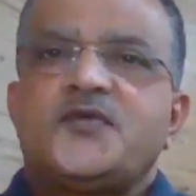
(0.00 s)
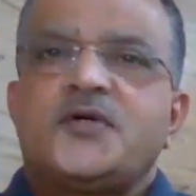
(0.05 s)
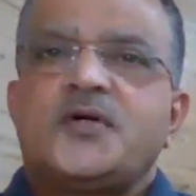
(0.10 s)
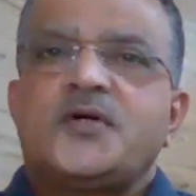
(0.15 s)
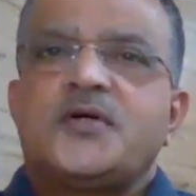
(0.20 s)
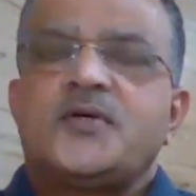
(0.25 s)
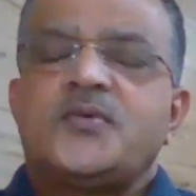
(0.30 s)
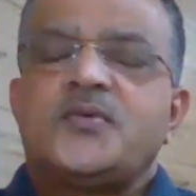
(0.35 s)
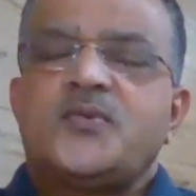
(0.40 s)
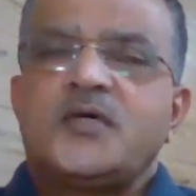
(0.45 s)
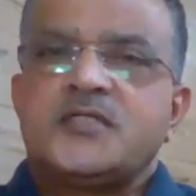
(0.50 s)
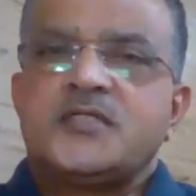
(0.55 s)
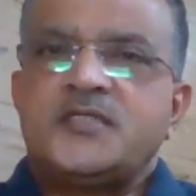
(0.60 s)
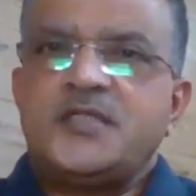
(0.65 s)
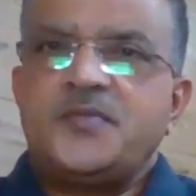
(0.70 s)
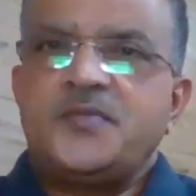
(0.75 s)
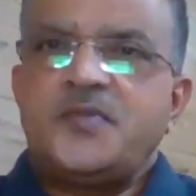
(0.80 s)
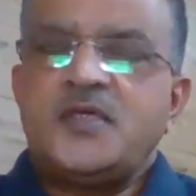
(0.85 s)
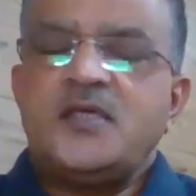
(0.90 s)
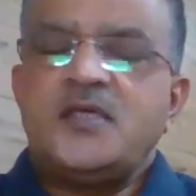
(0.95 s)
for
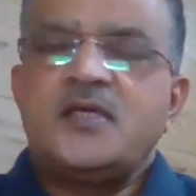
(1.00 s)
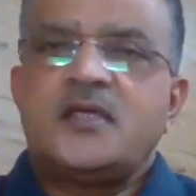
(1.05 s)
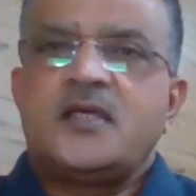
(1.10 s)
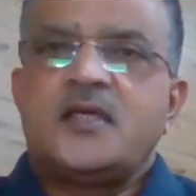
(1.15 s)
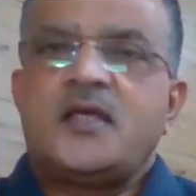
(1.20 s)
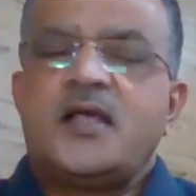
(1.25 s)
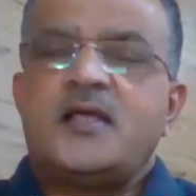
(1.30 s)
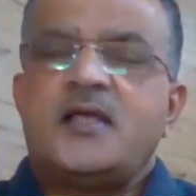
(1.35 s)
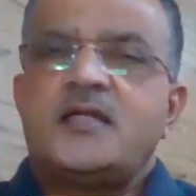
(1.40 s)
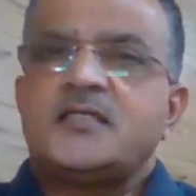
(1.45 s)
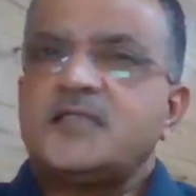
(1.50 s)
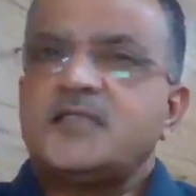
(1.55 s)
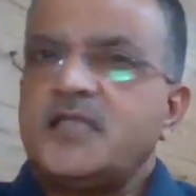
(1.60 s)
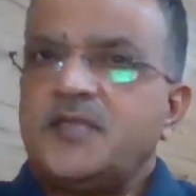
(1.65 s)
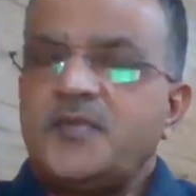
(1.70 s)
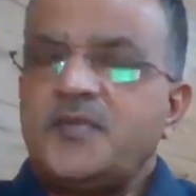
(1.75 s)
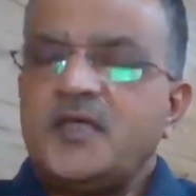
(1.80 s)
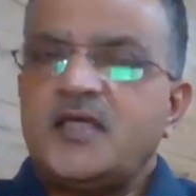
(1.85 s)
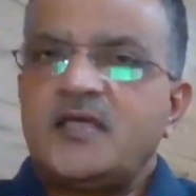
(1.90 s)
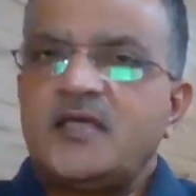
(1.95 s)
watching me and
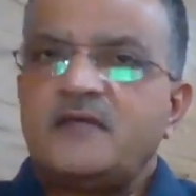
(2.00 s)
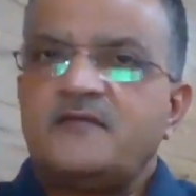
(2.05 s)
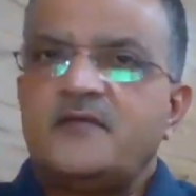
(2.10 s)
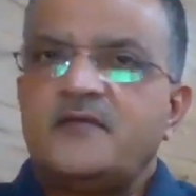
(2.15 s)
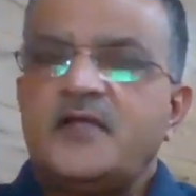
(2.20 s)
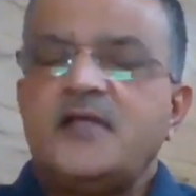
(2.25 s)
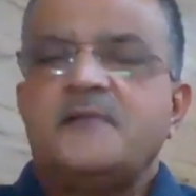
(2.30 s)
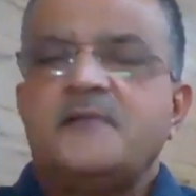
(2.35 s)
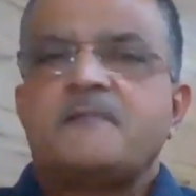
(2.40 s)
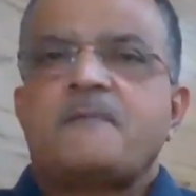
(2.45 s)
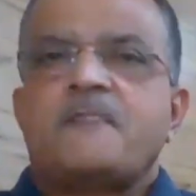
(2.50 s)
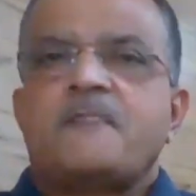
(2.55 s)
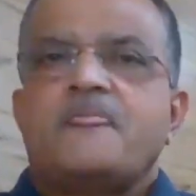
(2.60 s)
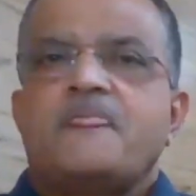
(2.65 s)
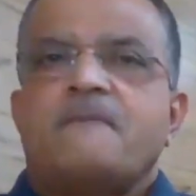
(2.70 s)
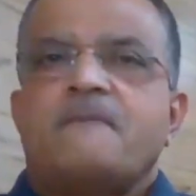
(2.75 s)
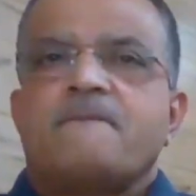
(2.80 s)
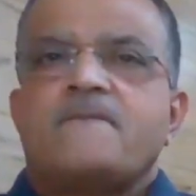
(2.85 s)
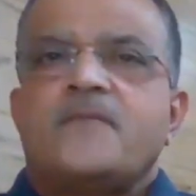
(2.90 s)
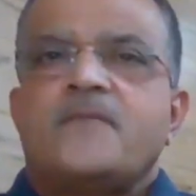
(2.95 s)
listening me carefully.
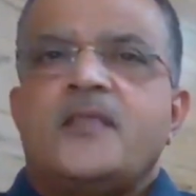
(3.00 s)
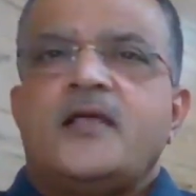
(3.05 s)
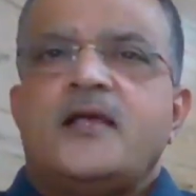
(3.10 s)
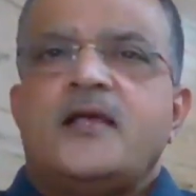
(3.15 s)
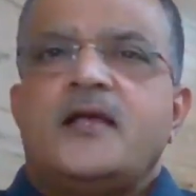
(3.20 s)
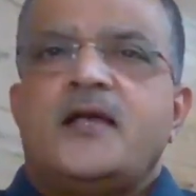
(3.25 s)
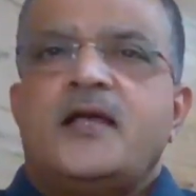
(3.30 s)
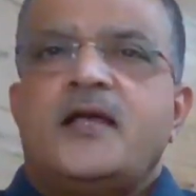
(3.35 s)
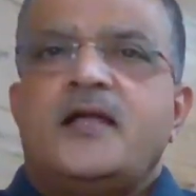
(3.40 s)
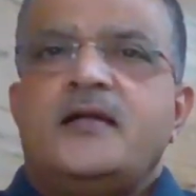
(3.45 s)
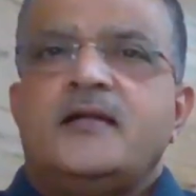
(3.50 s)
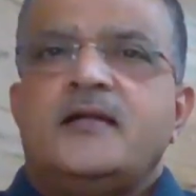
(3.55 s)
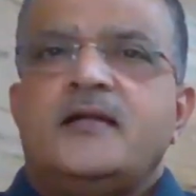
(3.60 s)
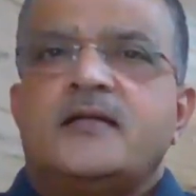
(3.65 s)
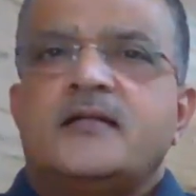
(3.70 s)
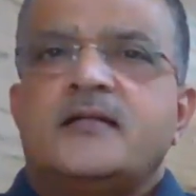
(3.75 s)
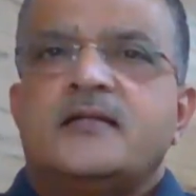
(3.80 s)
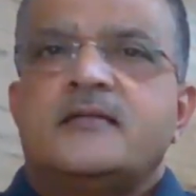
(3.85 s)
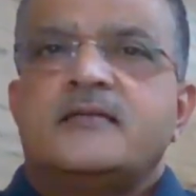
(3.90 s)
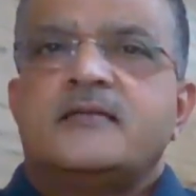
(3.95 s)
And
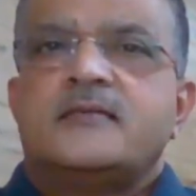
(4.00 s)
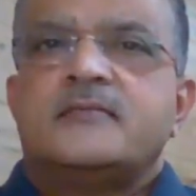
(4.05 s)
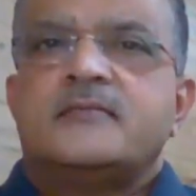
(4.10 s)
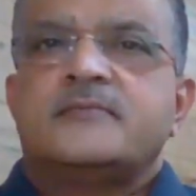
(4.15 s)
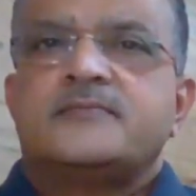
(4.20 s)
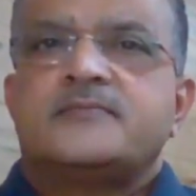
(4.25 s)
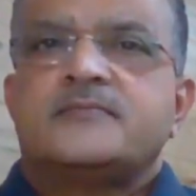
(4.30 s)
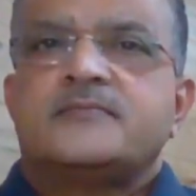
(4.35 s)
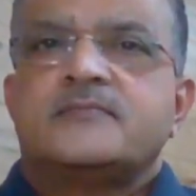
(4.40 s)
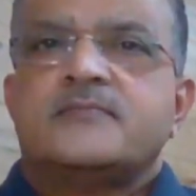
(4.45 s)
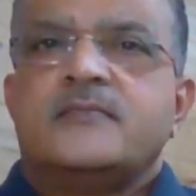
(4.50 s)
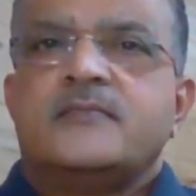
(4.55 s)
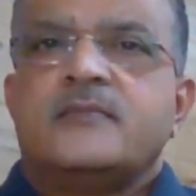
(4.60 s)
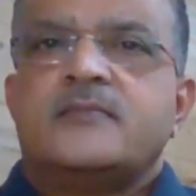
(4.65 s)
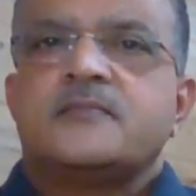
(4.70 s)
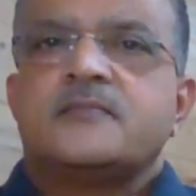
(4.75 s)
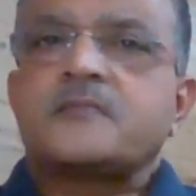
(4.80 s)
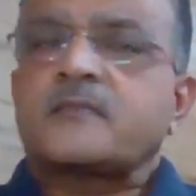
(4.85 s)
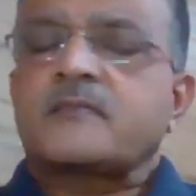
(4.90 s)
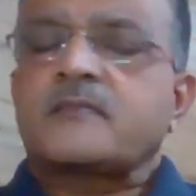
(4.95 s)

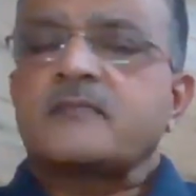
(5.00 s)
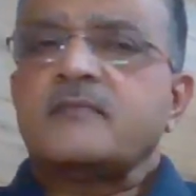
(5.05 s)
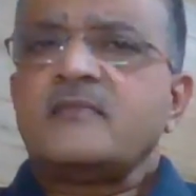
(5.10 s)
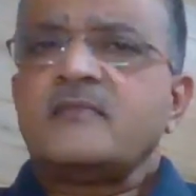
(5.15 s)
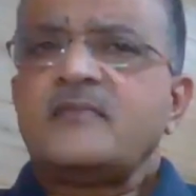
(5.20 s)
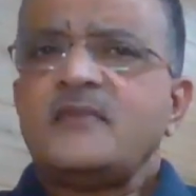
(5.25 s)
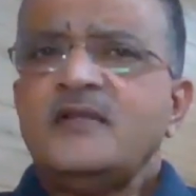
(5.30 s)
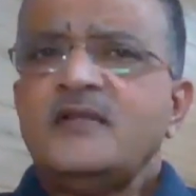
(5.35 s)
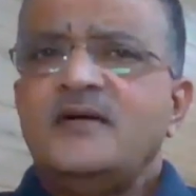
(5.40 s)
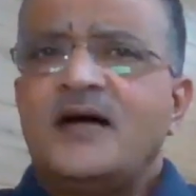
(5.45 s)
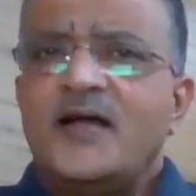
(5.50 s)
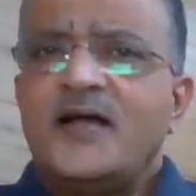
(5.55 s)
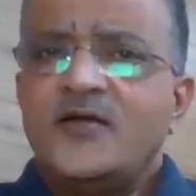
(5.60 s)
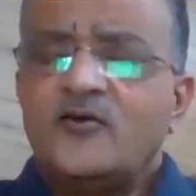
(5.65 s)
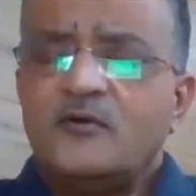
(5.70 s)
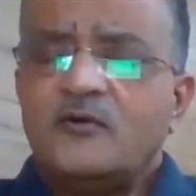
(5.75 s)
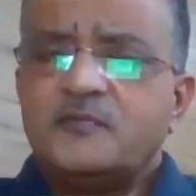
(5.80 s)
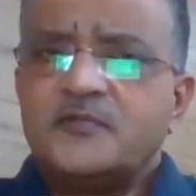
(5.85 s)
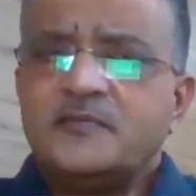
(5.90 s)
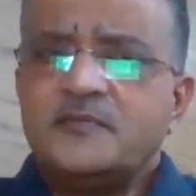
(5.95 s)
I
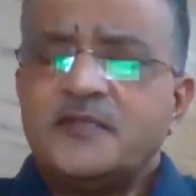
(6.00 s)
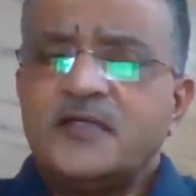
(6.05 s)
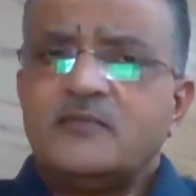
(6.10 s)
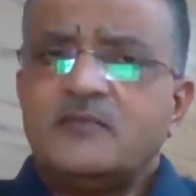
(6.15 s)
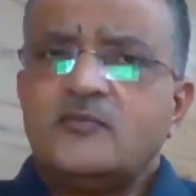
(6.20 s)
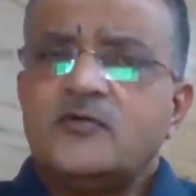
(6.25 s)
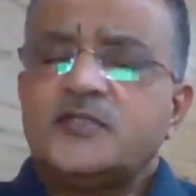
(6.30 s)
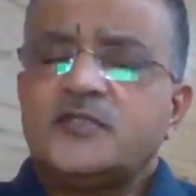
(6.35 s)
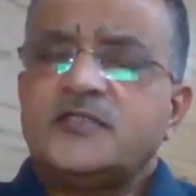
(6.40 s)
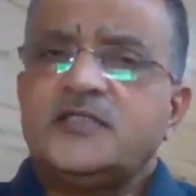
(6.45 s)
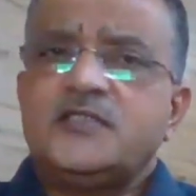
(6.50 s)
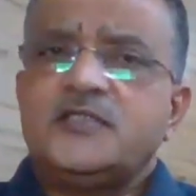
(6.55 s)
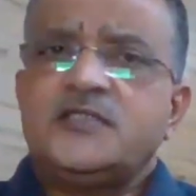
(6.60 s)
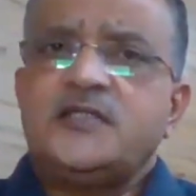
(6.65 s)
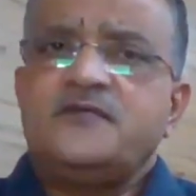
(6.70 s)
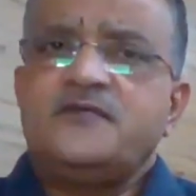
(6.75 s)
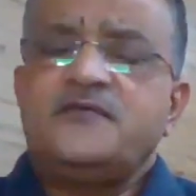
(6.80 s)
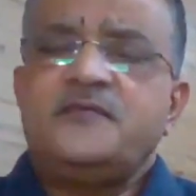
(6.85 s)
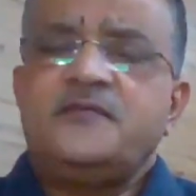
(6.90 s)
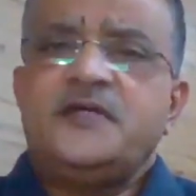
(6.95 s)
hope to bring more such
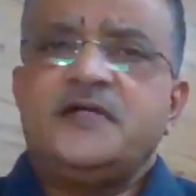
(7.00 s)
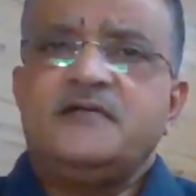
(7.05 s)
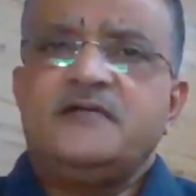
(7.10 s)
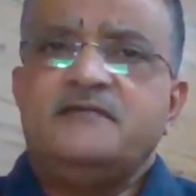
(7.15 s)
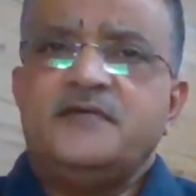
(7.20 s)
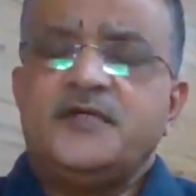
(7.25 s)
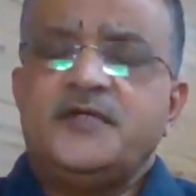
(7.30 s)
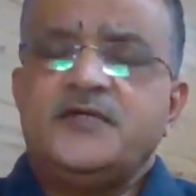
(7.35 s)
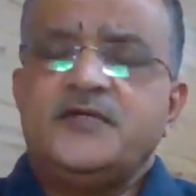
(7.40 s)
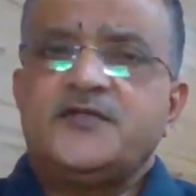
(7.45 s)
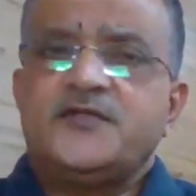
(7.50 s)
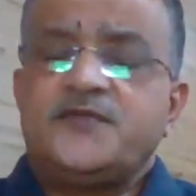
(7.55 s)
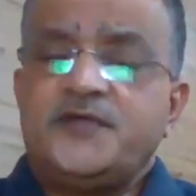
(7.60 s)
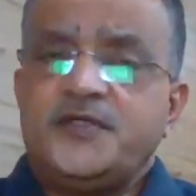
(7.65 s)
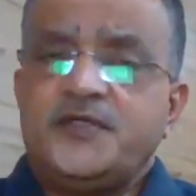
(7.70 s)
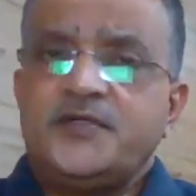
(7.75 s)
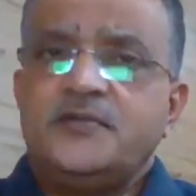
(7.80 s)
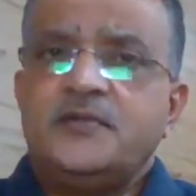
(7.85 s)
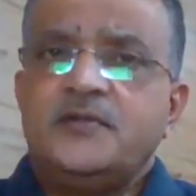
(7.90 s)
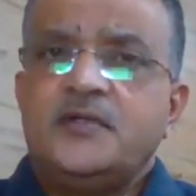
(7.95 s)
informative videos
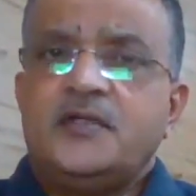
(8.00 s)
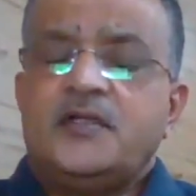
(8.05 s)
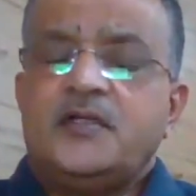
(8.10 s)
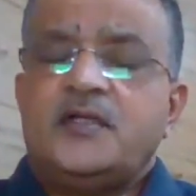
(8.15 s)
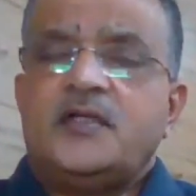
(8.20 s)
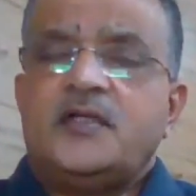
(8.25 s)
for you.